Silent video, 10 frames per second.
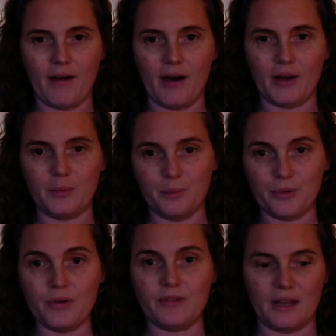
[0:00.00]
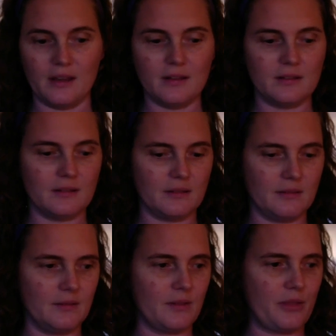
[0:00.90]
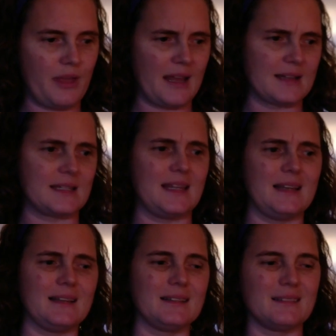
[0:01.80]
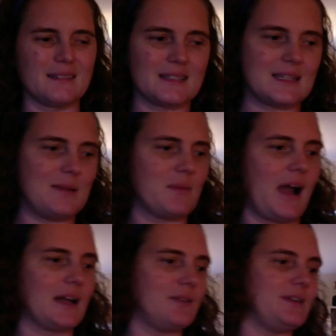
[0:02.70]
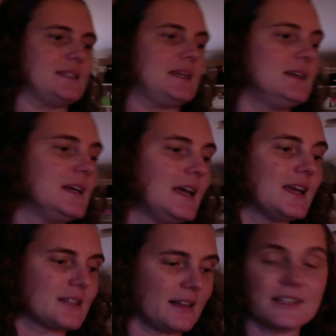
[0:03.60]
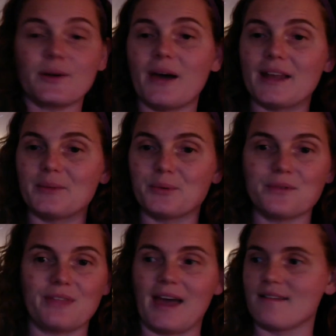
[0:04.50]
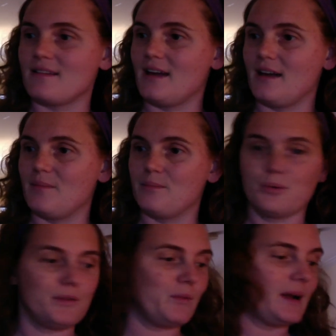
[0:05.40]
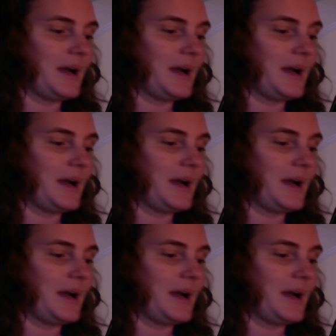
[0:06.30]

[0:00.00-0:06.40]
on proving things that seem kind of easy. So let's go ahead and prove that. Prove what